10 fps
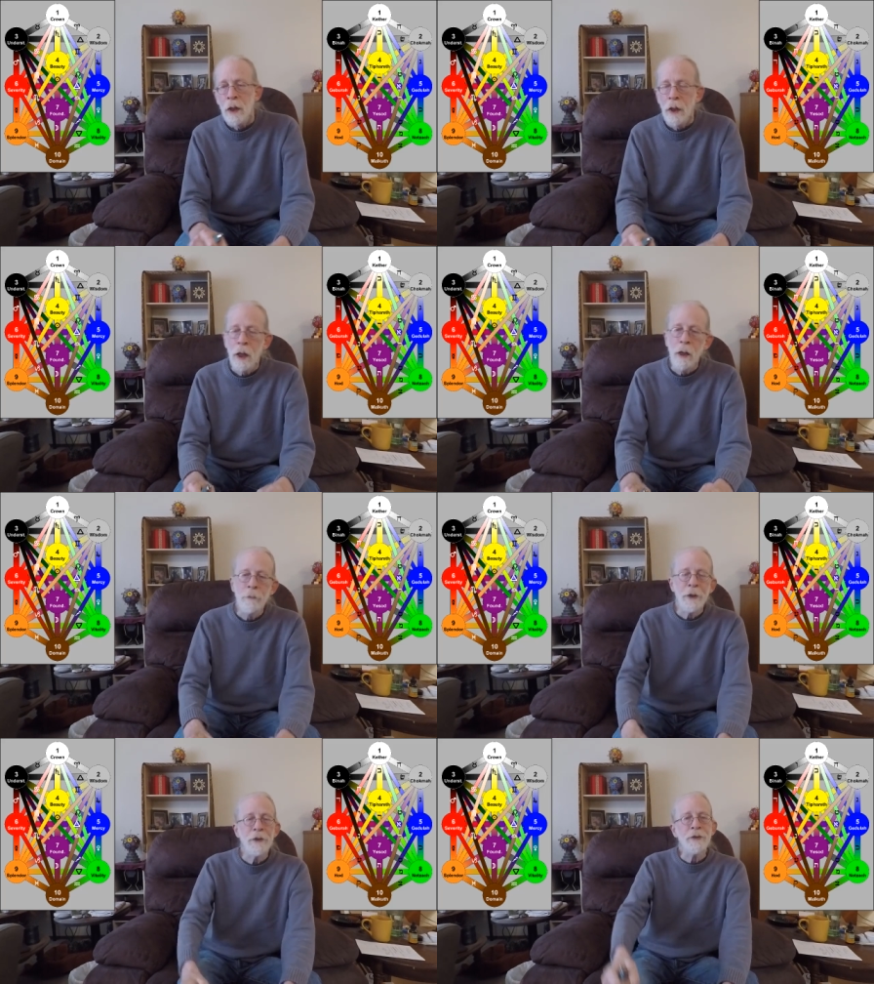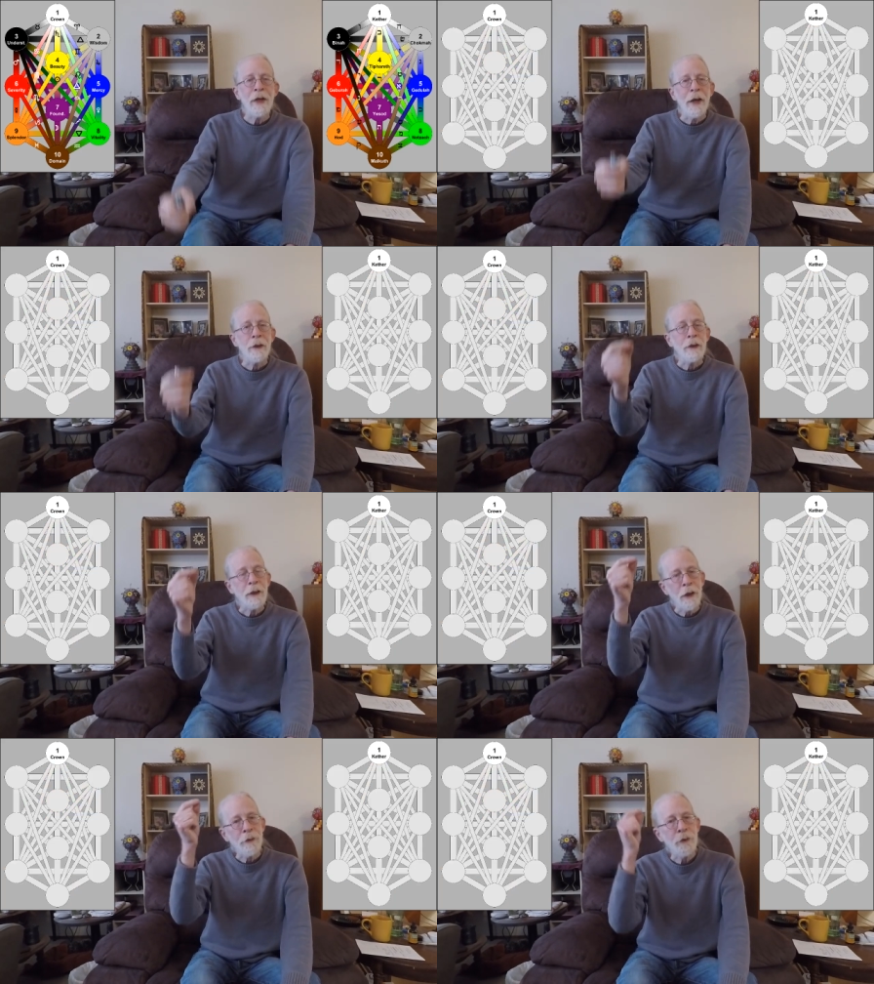um, is that
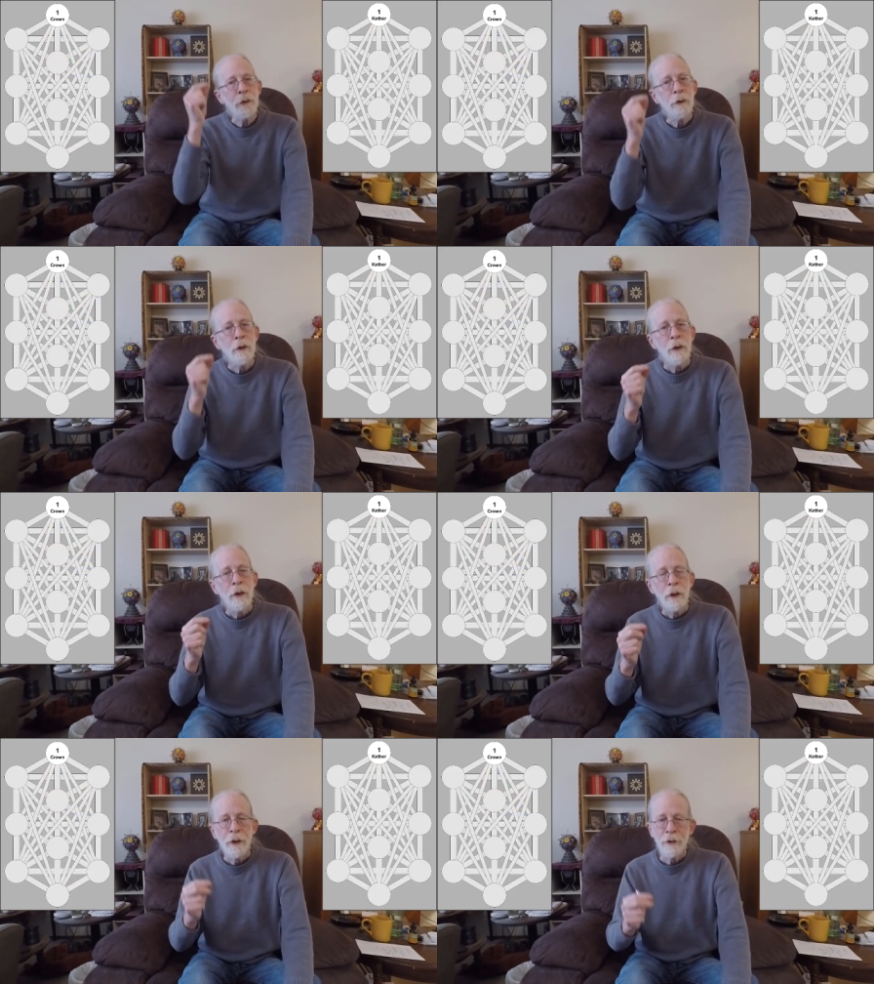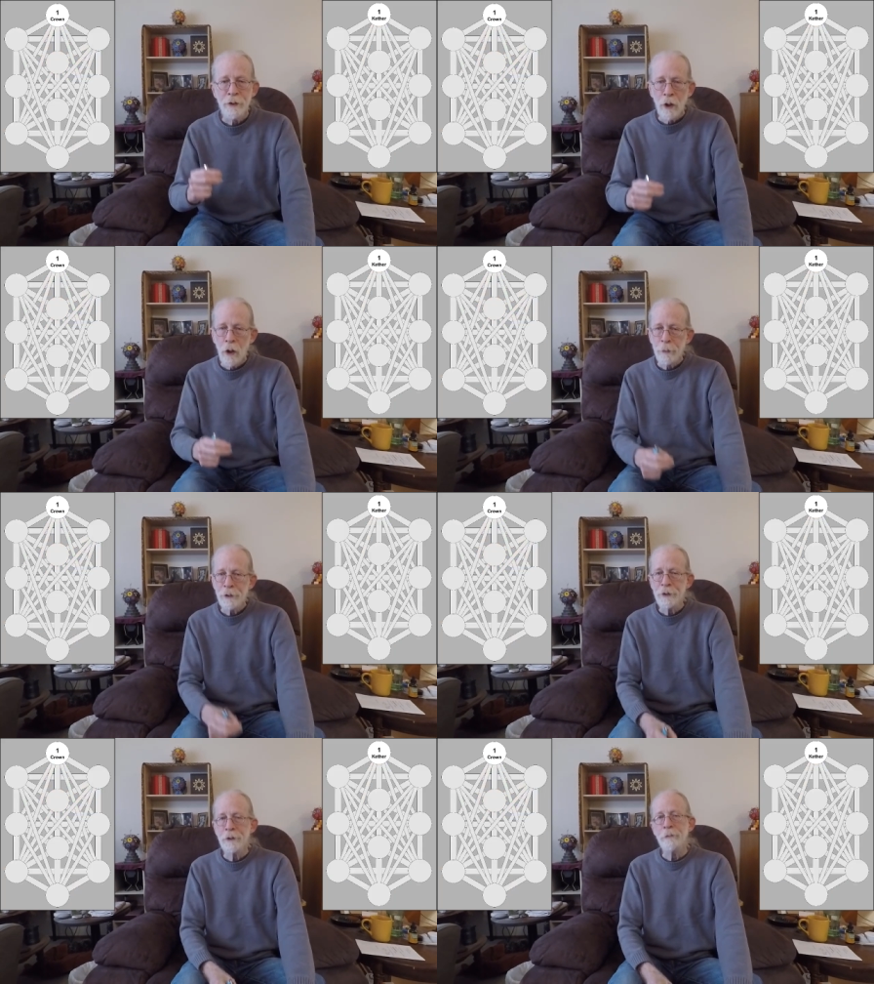Kether is
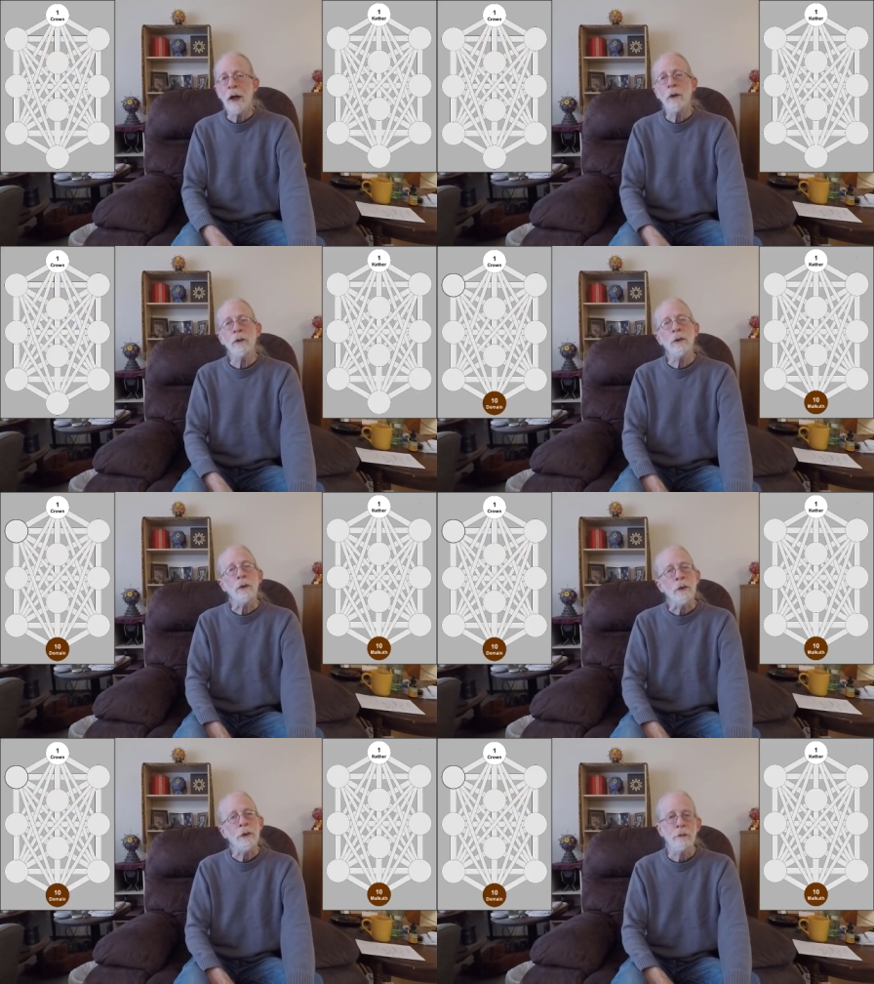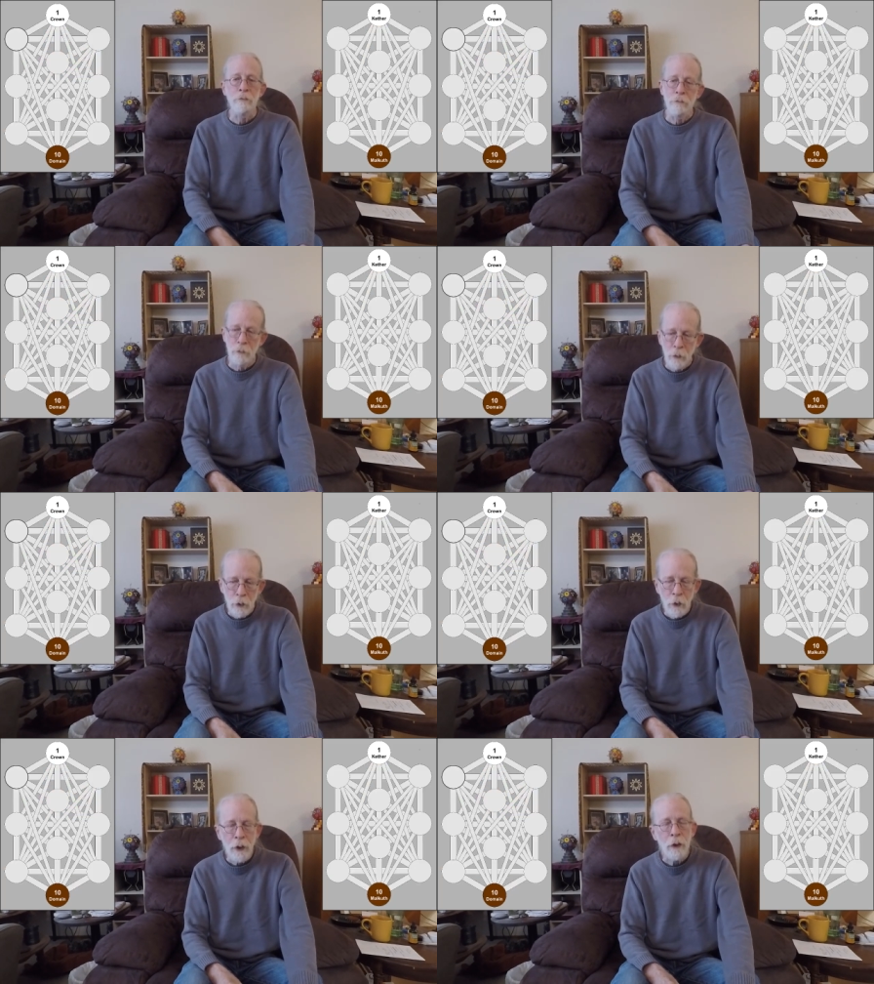opposite Malkuth,
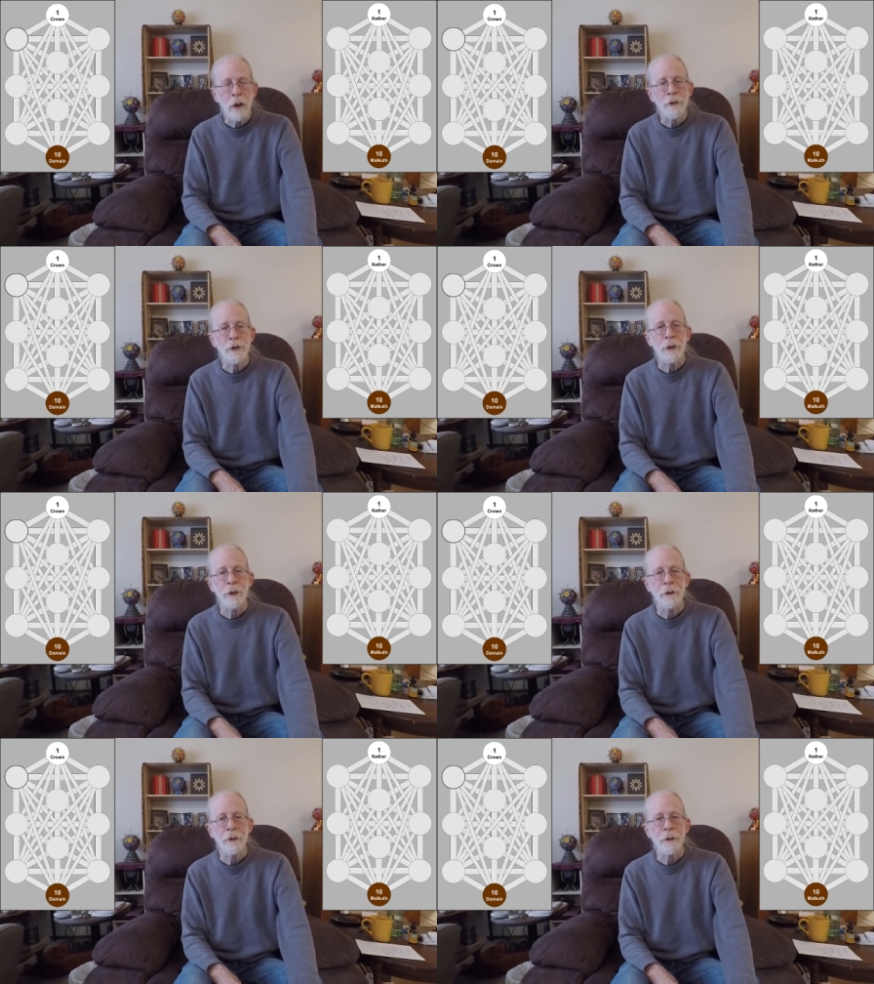quite logically.